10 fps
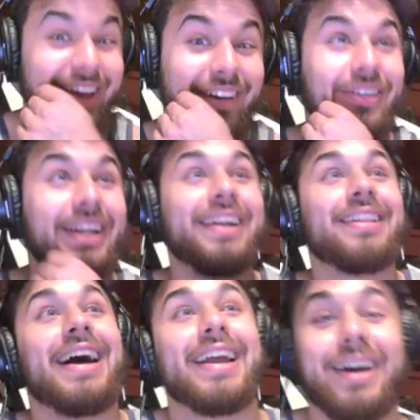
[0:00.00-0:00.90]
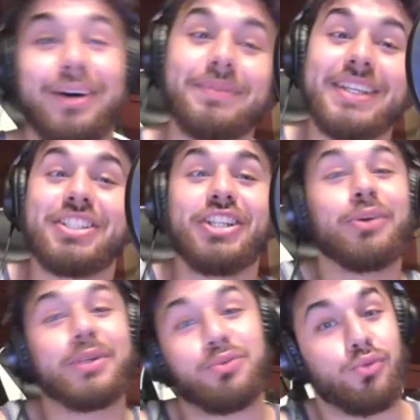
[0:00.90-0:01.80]
We need a lot of help. This year
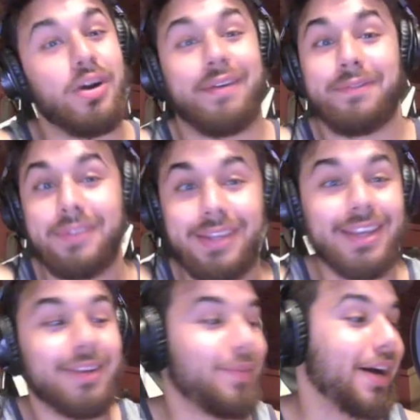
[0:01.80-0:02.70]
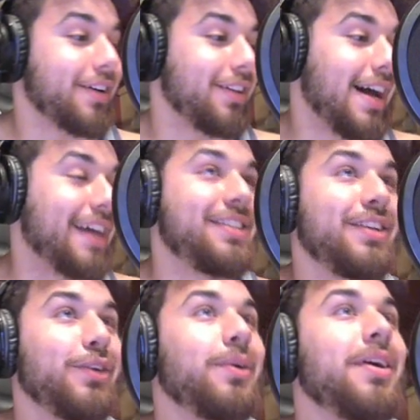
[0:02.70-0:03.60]
was rough. Not gonna lie to
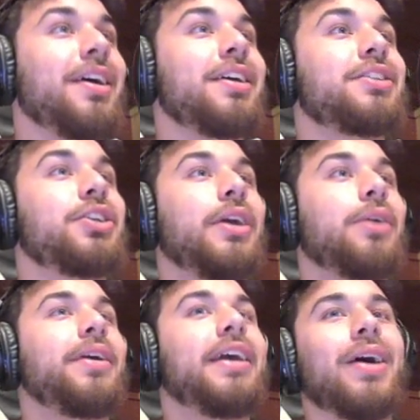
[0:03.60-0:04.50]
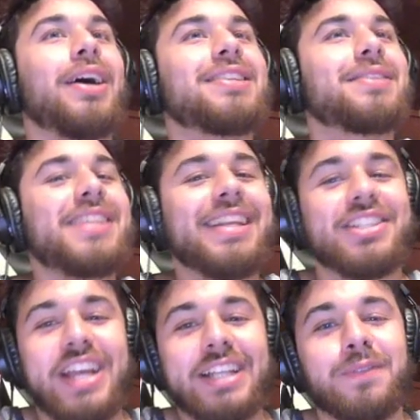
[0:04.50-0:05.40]
you. So here we go. As I see the
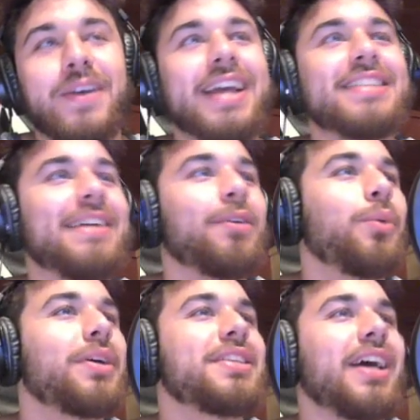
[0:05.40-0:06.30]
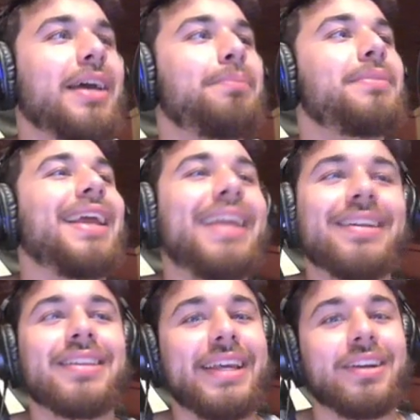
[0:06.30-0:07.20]
Jets fans, everyone's hyped. They need a
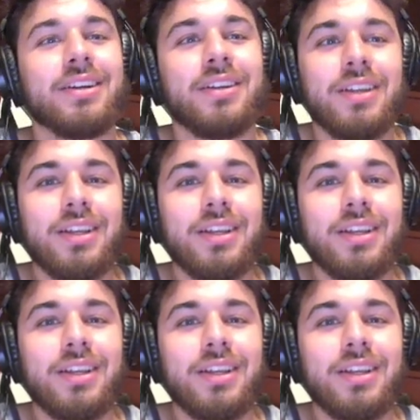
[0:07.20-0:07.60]
leader.